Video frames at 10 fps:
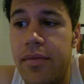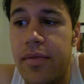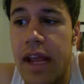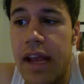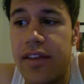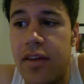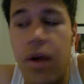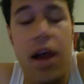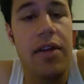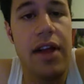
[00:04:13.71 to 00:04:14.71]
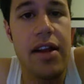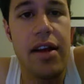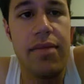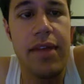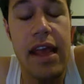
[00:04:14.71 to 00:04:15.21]
like I said, will either end
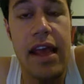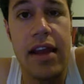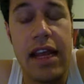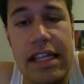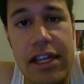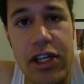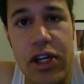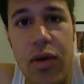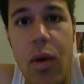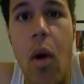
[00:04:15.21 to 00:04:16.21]
up in a tissue